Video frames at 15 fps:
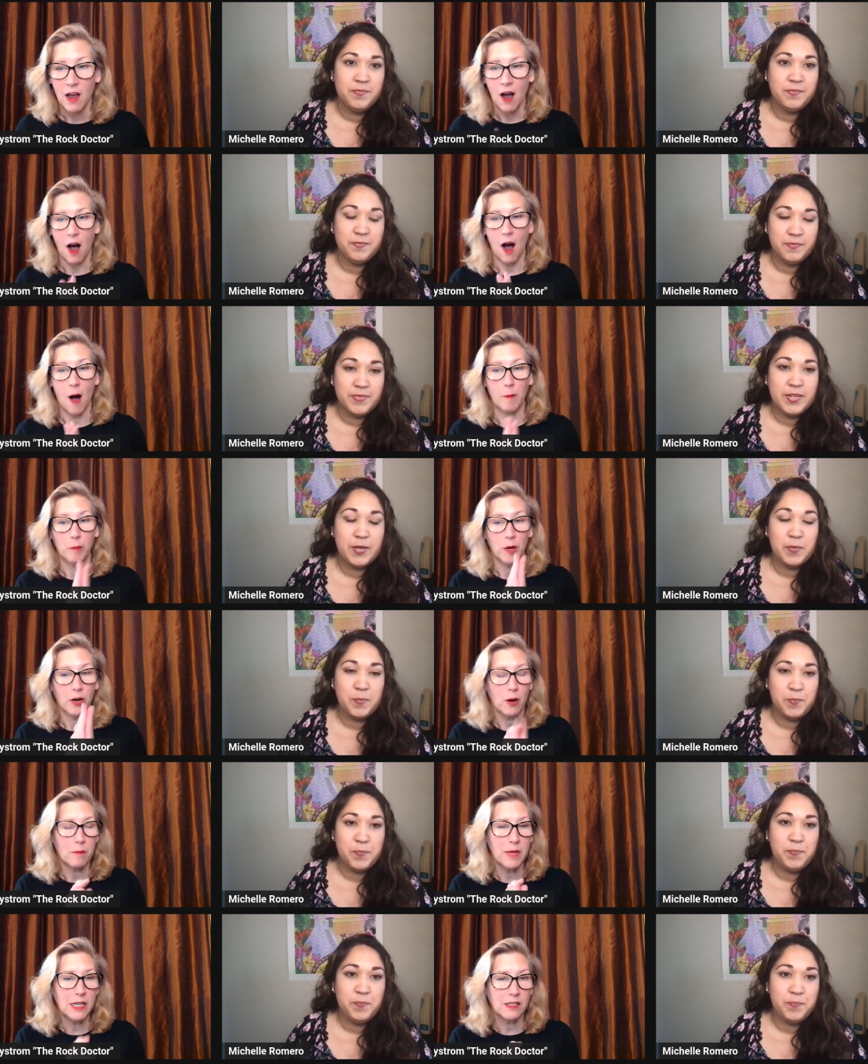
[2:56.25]
Speaker 1: Um, but
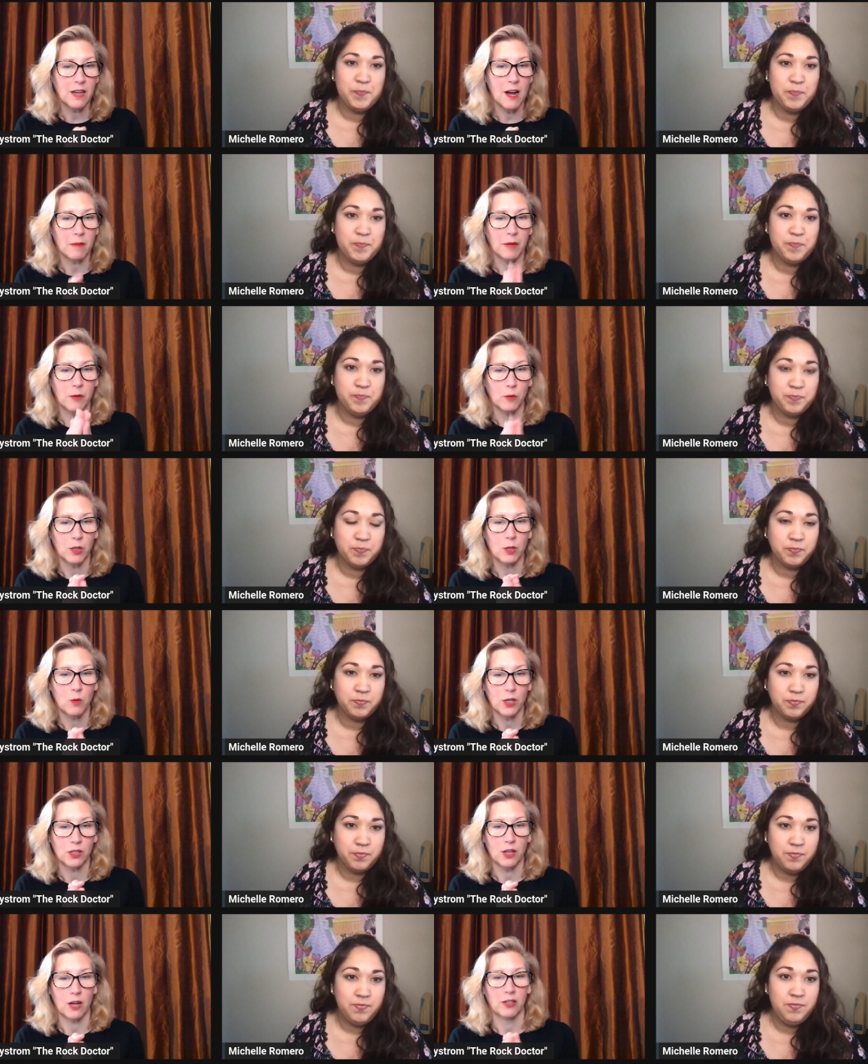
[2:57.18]
our main topic, I really
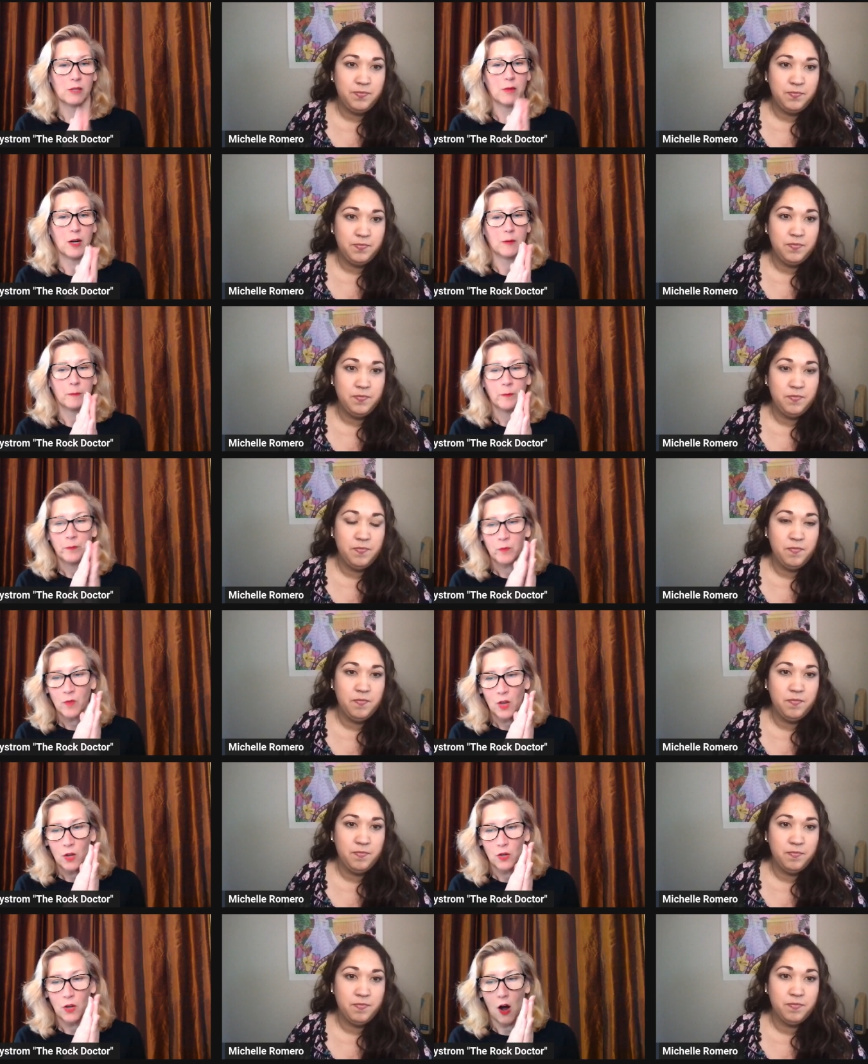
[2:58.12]
want to talk to you about
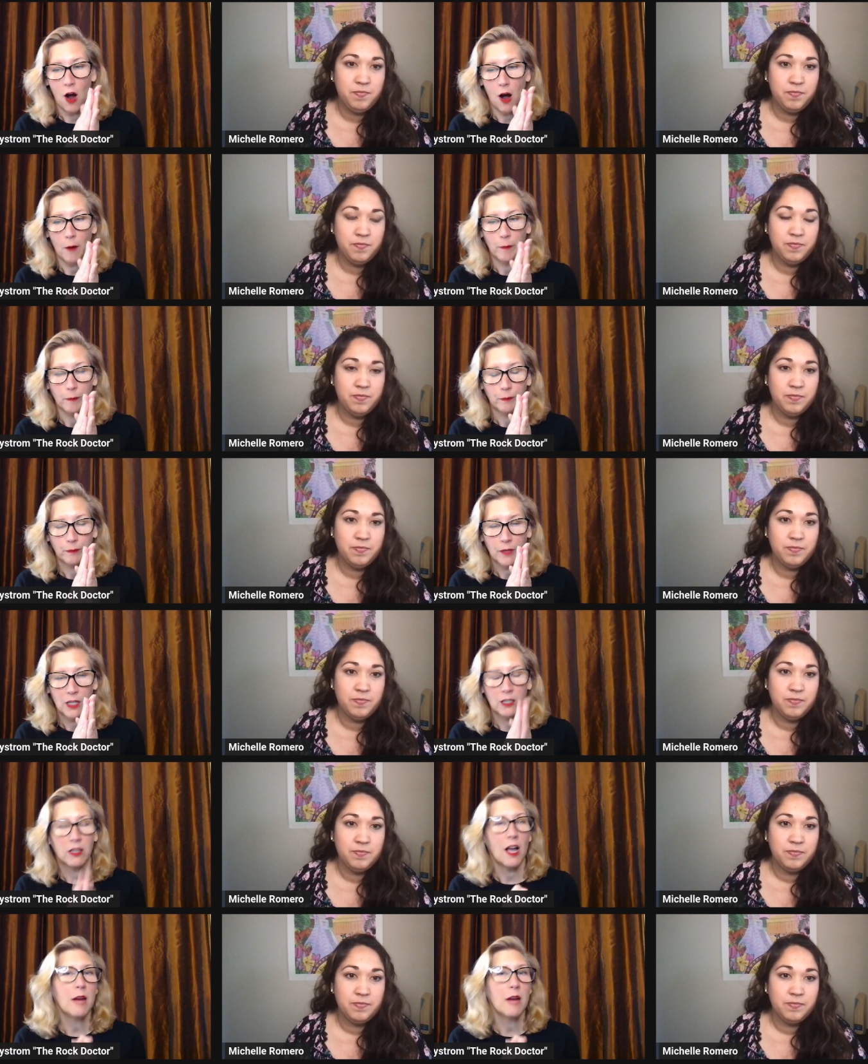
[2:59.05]
um,
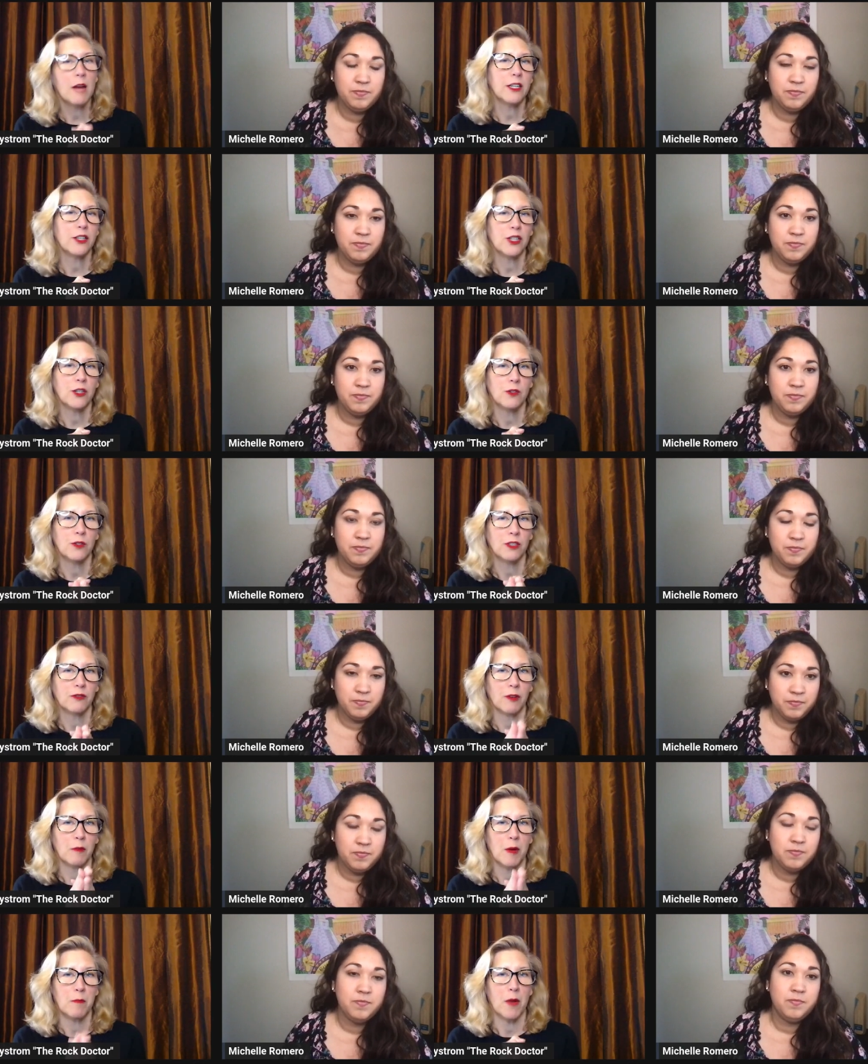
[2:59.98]
climate issues
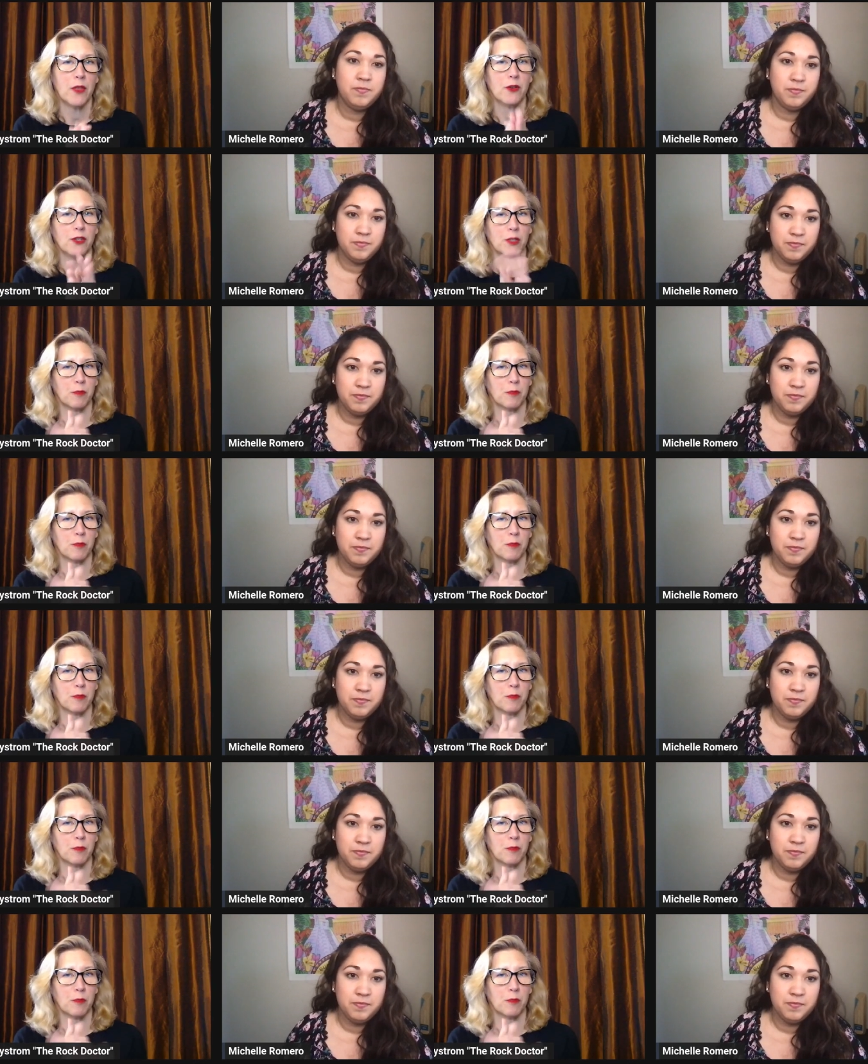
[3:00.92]
from a mother's